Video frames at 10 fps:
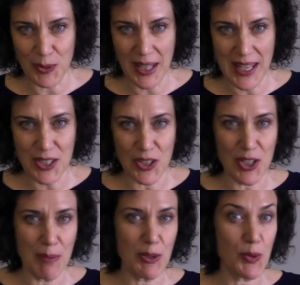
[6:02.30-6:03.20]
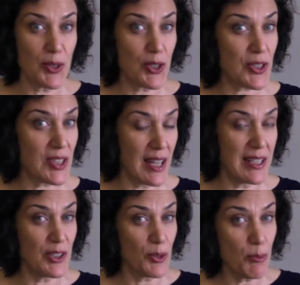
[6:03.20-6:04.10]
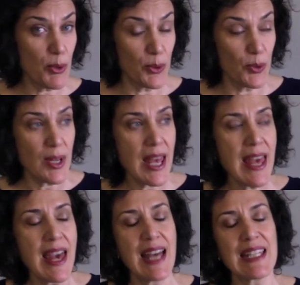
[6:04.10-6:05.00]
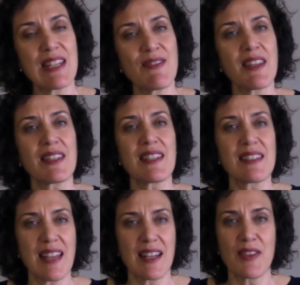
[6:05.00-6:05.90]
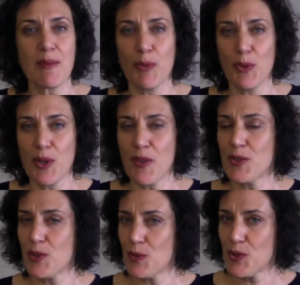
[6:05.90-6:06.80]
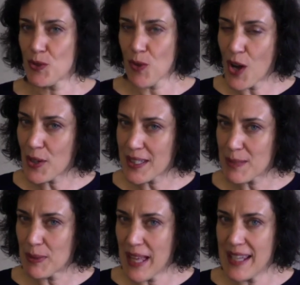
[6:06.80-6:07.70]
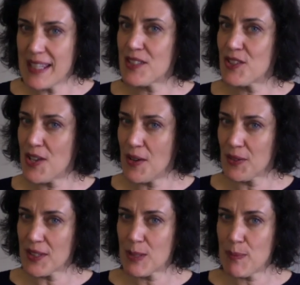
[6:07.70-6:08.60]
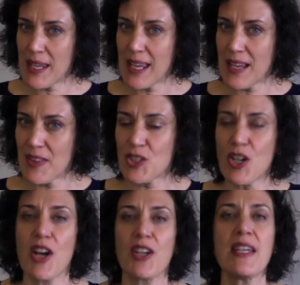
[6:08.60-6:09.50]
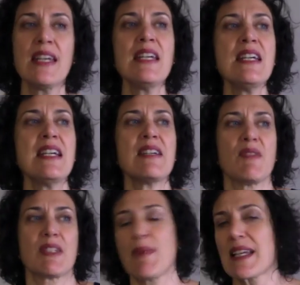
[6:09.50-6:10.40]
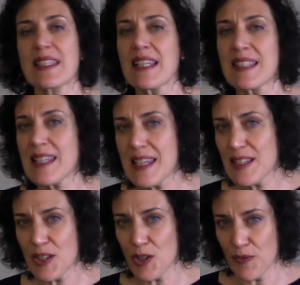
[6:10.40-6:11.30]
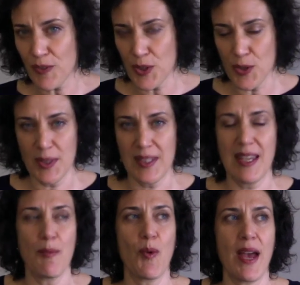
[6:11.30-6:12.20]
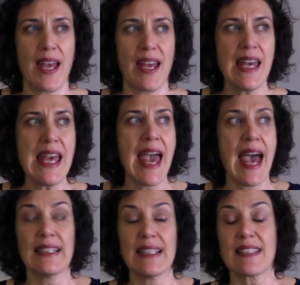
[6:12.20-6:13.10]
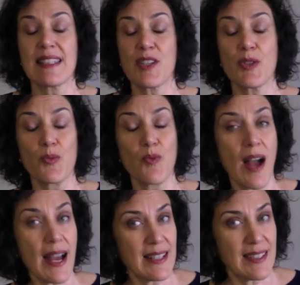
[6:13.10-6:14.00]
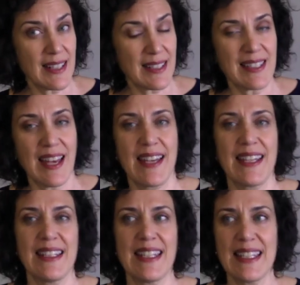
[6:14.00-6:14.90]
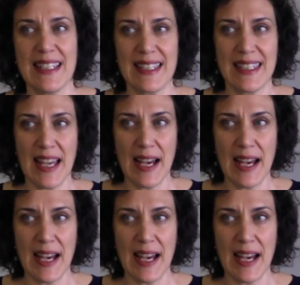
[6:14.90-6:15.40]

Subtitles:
relationship between your sun and your moon. And given that the sun and the moon are the 2 strongest planets, generally speaking, in the chart, this makes things easier for you in some way. And let's say your rising sign is